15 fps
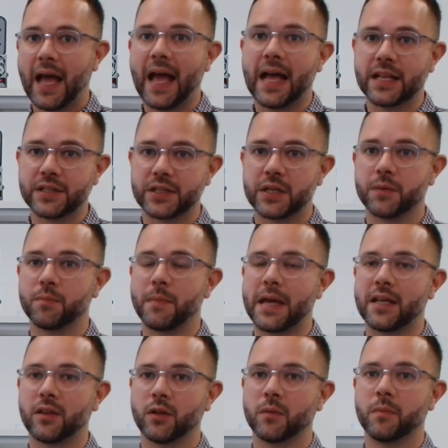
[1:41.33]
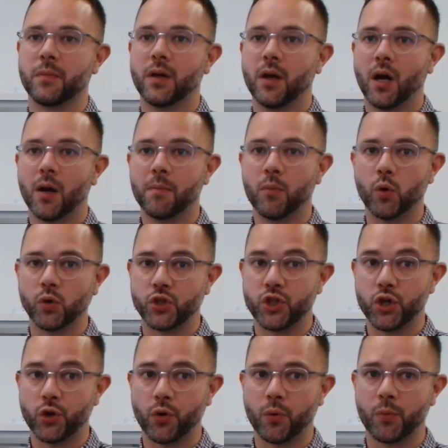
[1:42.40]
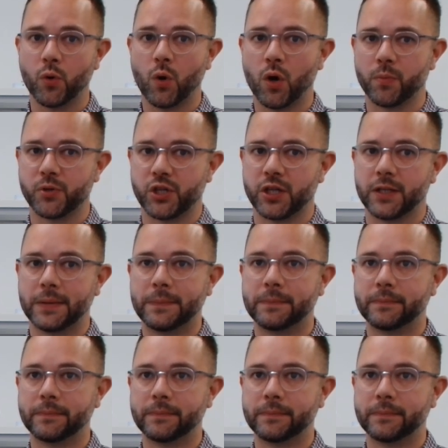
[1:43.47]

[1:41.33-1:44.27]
and can make them a more durable option.